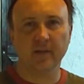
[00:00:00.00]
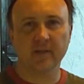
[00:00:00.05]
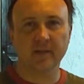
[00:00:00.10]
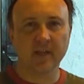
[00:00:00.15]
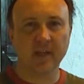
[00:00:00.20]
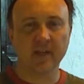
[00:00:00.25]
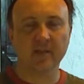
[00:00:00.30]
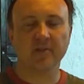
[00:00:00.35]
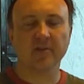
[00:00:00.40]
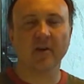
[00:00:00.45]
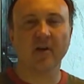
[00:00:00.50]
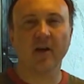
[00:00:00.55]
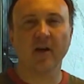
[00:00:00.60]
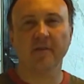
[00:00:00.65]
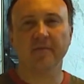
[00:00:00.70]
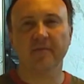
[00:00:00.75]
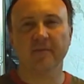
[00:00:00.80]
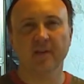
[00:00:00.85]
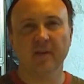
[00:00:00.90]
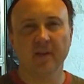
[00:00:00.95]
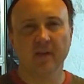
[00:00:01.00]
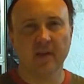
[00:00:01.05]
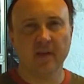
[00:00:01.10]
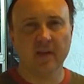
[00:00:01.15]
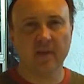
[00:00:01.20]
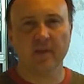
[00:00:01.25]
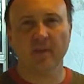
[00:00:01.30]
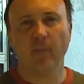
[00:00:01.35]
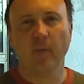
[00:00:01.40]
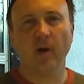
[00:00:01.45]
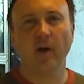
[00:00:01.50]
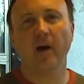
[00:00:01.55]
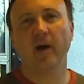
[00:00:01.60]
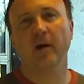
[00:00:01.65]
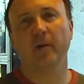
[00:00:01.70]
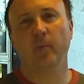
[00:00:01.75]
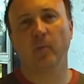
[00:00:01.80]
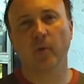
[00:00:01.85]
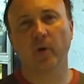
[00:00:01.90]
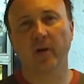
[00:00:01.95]
the skins off in the
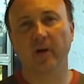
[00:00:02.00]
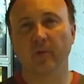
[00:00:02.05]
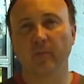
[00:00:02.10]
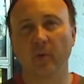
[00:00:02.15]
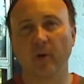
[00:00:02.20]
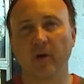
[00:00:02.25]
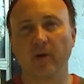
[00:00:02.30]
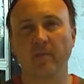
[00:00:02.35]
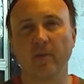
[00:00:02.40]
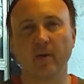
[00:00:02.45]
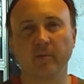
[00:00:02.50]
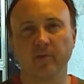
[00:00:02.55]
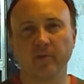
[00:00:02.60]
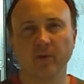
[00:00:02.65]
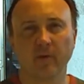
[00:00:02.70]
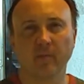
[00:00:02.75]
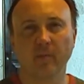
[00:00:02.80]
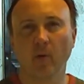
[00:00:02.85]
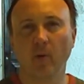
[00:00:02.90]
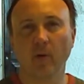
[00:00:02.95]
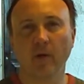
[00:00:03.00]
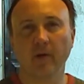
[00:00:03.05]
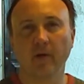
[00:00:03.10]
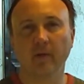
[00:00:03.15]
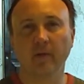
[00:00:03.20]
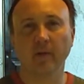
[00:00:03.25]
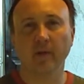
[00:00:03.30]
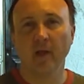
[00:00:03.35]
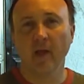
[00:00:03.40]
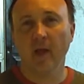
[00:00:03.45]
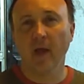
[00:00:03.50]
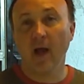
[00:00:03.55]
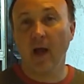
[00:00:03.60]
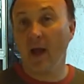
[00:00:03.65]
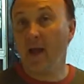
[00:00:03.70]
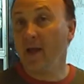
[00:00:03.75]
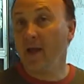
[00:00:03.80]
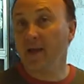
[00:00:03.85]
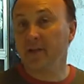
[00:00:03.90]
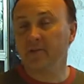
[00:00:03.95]
pot, we're going to bring them up to a boil.
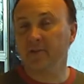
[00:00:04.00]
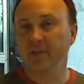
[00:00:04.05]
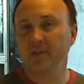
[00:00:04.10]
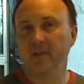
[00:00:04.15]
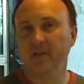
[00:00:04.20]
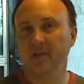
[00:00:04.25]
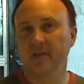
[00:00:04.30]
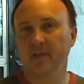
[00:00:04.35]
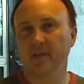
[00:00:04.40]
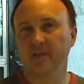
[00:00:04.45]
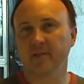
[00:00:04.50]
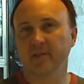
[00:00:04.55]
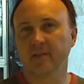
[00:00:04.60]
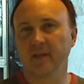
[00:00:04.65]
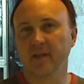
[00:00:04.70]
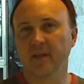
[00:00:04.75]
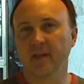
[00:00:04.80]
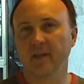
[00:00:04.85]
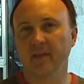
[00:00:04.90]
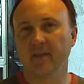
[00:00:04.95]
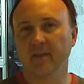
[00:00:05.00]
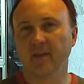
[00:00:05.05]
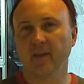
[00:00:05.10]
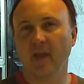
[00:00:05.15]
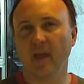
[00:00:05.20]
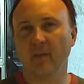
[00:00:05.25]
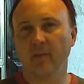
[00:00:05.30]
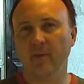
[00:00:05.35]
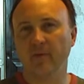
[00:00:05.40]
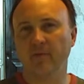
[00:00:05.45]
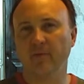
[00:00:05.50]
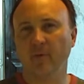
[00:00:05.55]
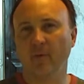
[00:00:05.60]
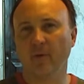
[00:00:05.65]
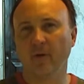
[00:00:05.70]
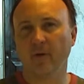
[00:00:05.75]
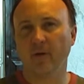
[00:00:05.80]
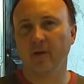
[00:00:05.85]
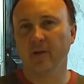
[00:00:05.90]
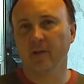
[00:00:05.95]
I actually did this the night
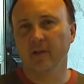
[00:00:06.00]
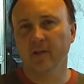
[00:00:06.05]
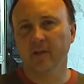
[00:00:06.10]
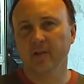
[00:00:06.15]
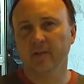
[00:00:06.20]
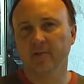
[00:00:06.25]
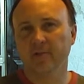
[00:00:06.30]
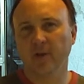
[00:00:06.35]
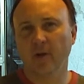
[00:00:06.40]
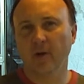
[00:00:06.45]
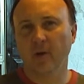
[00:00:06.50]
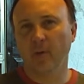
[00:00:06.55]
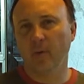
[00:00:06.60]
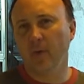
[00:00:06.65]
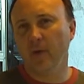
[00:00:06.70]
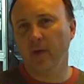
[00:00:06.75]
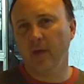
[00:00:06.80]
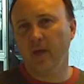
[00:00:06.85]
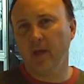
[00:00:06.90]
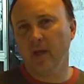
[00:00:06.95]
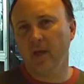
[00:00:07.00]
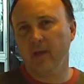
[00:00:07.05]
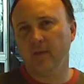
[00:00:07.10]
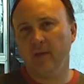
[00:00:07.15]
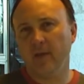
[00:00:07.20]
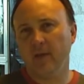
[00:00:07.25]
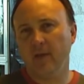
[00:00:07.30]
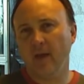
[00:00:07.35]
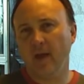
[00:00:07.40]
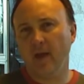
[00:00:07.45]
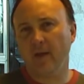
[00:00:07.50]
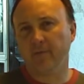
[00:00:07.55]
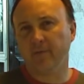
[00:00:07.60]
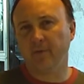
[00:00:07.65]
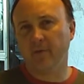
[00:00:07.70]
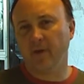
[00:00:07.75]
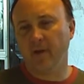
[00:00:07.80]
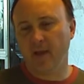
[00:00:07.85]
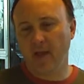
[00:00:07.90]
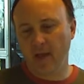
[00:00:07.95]
before. So, and then
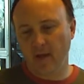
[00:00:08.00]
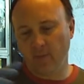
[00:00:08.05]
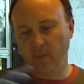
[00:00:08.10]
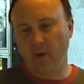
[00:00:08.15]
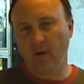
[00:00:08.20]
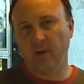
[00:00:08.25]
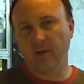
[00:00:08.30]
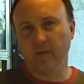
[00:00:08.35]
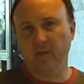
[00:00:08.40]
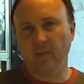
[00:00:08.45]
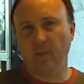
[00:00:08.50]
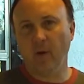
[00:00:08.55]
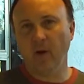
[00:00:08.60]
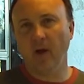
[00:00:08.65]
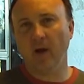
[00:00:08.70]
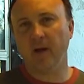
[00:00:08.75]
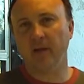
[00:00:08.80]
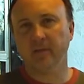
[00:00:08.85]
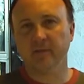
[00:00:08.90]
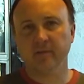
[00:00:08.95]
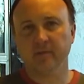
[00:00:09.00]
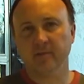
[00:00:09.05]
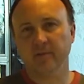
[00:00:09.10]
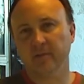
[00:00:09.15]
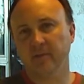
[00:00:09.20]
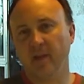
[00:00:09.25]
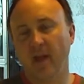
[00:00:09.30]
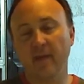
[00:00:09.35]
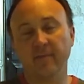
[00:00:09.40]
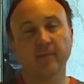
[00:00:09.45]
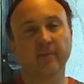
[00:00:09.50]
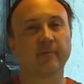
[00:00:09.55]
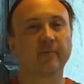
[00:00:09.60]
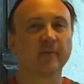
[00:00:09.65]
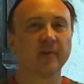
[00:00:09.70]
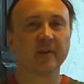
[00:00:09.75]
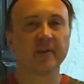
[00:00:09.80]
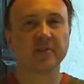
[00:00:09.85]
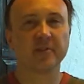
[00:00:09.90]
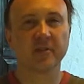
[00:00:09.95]
after I had them all in the pot, I have a
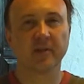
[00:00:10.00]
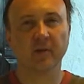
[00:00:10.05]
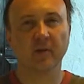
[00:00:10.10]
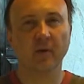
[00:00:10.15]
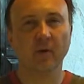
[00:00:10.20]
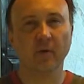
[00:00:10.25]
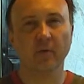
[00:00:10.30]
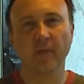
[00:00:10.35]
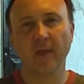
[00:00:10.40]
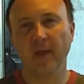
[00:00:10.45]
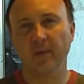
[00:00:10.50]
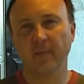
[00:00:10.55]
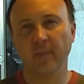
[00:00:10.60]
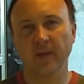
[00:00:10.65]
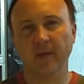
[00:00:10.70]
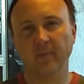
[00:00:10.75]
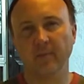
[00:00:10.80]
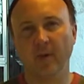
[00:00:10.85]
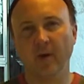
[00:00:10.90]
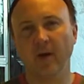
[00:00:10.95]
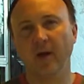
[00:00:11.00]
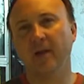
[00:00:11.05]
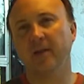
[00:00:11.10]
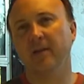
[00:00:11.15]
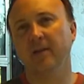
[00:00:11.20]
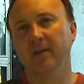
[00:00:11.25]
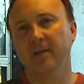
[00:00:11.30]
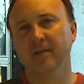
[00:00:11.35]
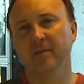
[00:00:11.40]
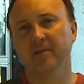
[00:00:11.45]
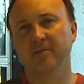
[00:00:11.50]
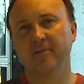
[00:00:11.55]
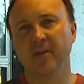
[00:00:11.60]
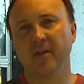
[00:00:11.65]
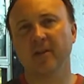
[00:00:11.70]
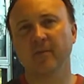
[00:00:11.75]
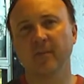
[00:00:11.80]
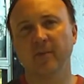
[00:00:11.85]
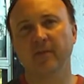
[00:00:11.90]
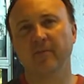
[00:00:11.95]
fridge that'll hold that big pot.
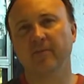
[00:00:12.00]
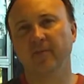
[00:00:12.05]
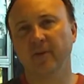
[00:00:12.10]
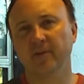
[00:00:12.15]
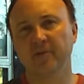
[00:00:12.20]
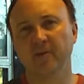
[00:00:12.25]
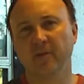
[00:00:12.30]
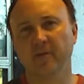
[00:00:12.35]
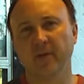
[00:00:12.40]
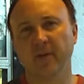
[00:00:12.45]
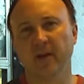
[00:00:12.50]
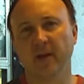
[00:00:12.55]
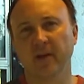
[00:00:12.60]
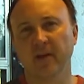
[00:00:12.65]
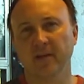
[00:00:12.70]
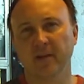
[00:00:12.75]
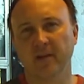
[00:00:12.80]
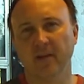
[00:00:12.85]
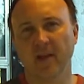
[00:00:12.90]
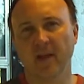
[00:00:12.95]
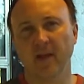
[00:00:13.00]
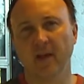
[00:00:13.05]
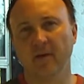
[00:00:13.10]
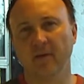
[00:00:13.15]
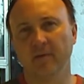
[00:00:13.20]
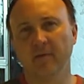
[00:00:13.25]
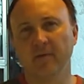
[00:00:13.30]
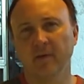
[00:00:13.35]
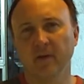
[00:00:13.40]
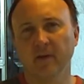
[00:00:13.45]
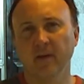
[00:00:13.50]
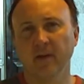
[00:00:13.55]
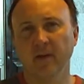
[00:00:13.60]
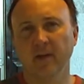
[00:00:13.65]
Stuck them in the fridge overnight, and now